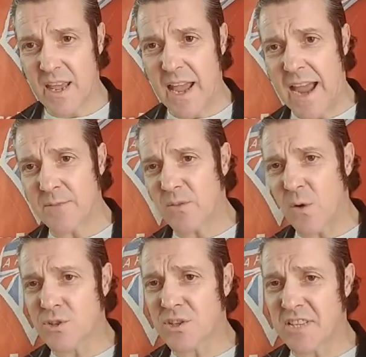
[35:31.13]
And we've
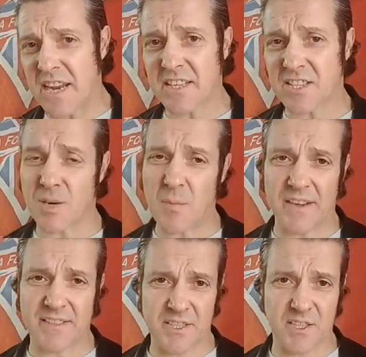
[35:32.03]
also taken some
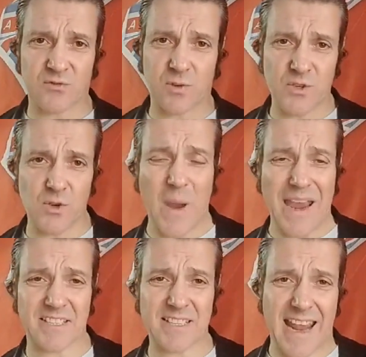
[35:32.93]
ideas from
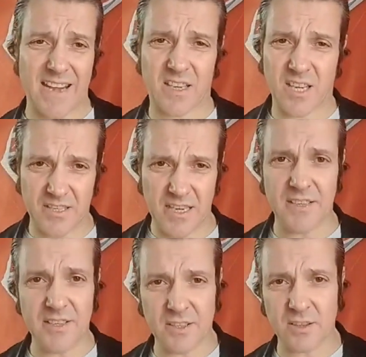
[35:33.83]
US and
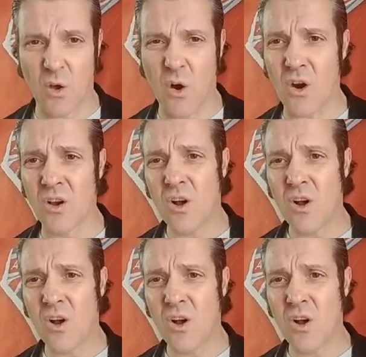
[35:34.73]
Canadian law